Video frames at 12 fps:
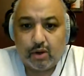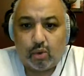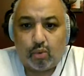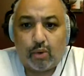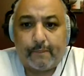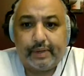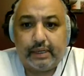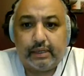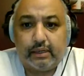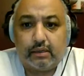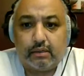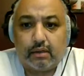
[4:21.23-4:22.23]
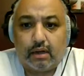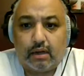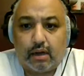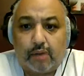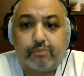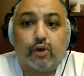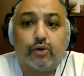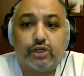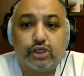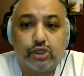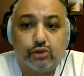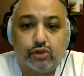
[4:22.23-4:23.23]
will be uploaded
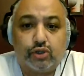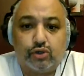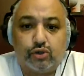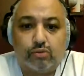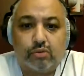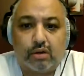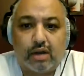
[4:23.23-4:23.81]
to YouTube.